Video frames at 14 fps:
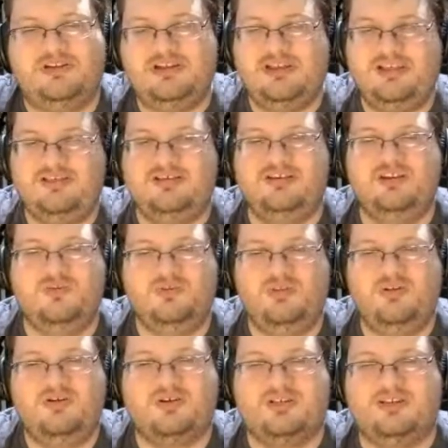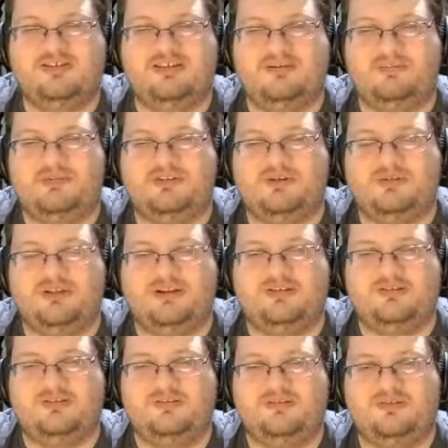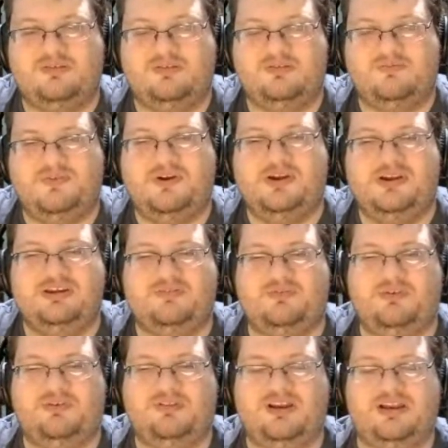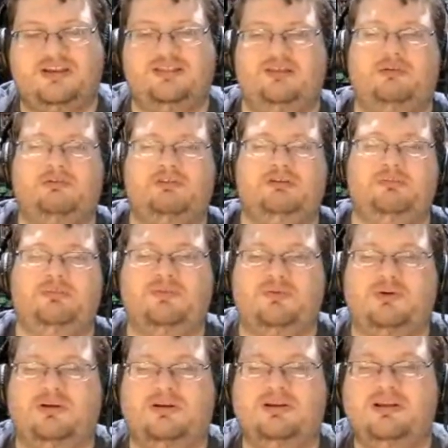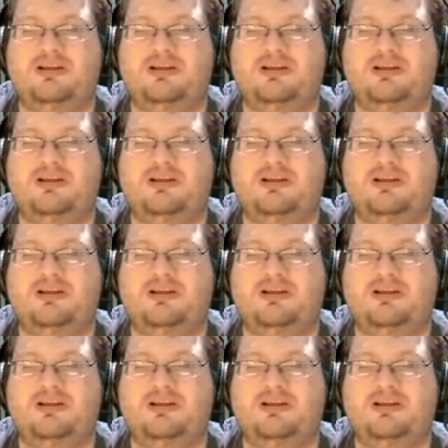gets a new look this episode that is very different than anything we've seen before.